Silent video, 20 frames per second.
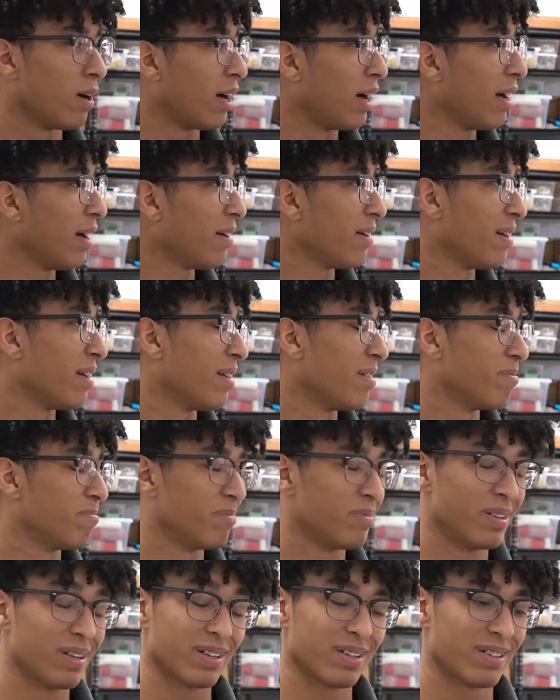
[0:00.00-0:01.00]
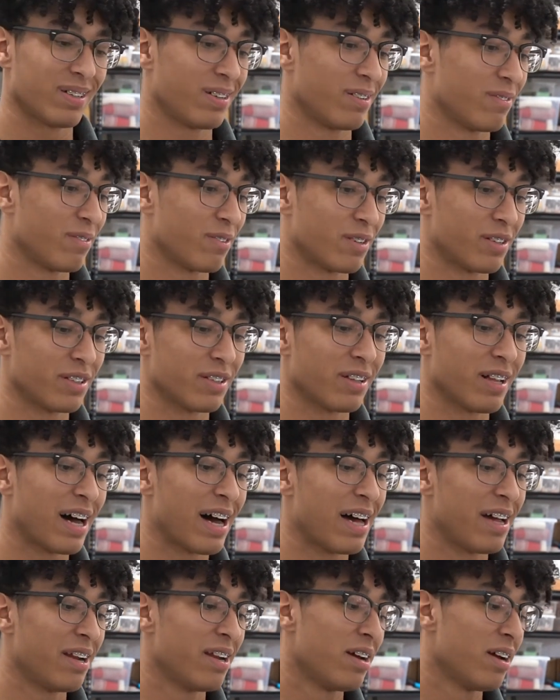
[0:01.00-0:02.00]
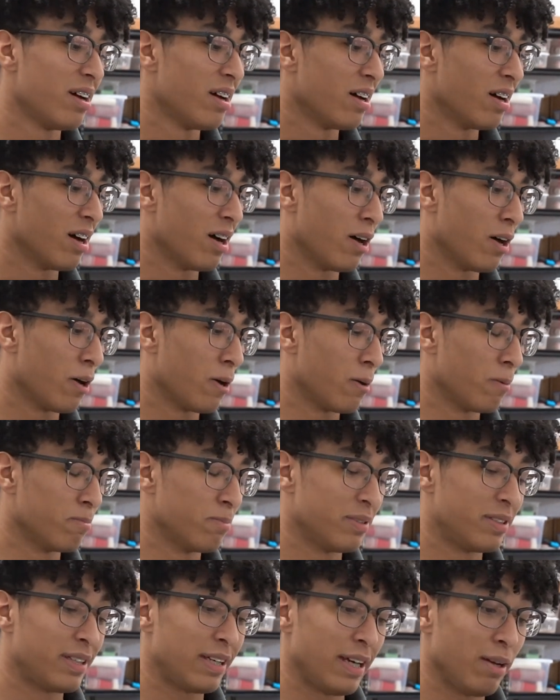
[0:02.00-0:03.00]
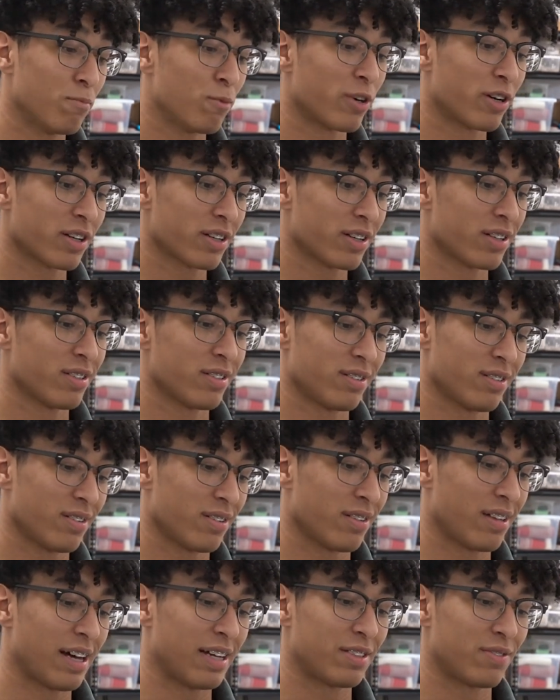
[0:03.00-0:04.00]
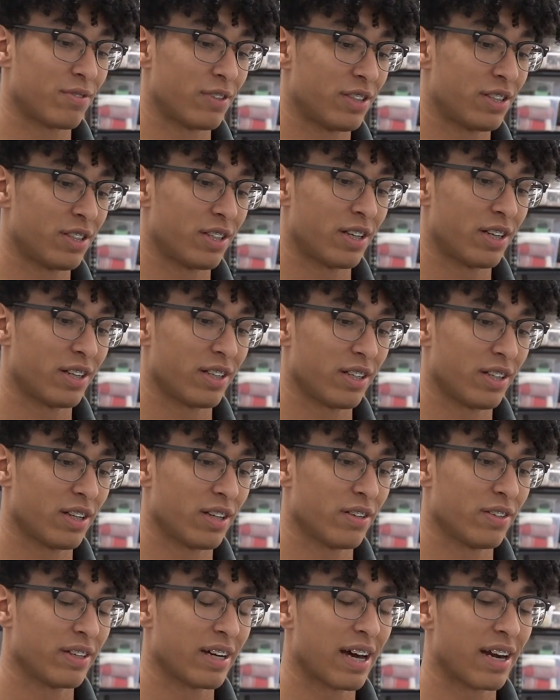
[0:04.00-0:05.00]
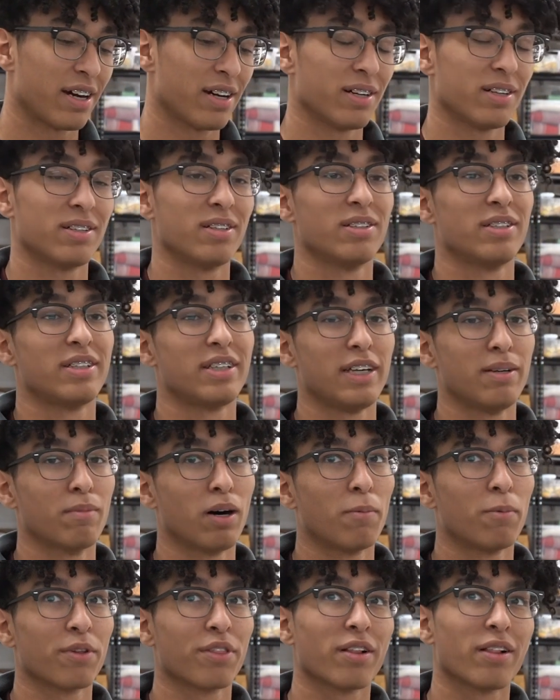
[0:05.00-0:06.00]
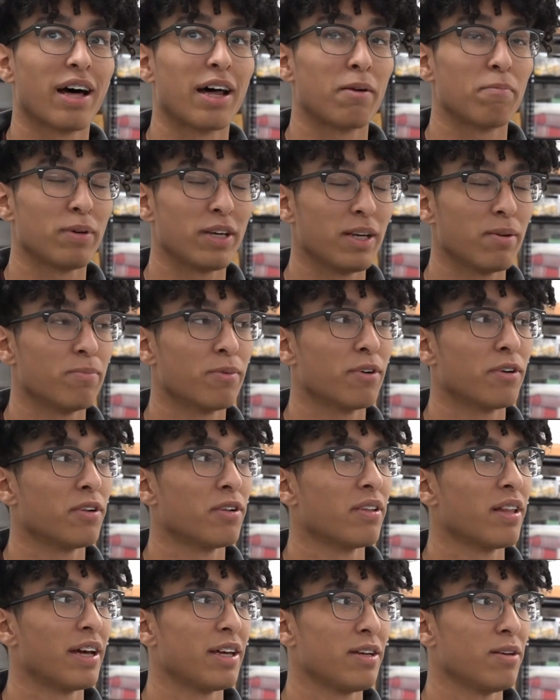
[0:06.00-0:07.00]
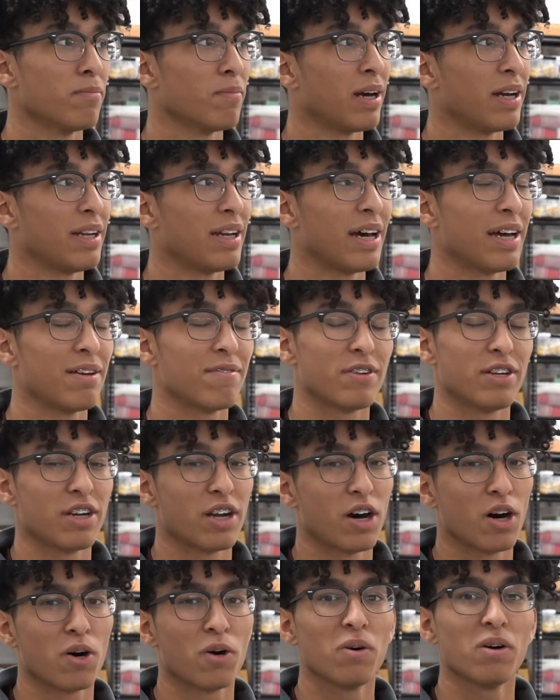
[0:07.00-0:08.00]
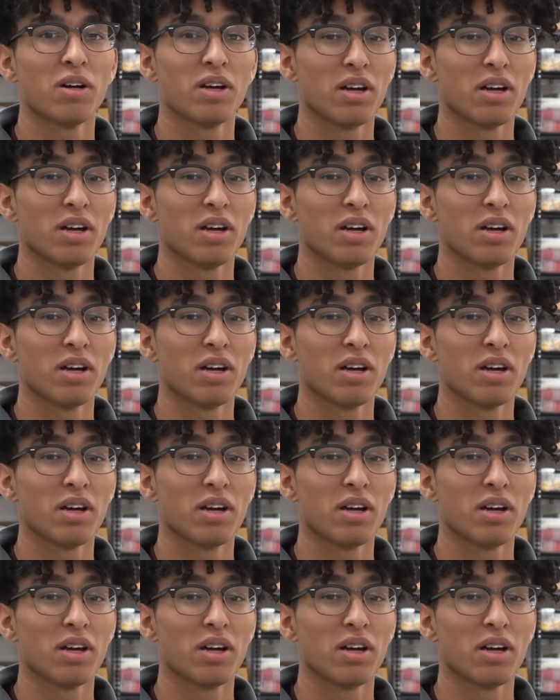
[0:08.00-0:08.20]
I've learned a lot. Teamwork, that's for sure. You gotta team up with a lot of people that you might not even know.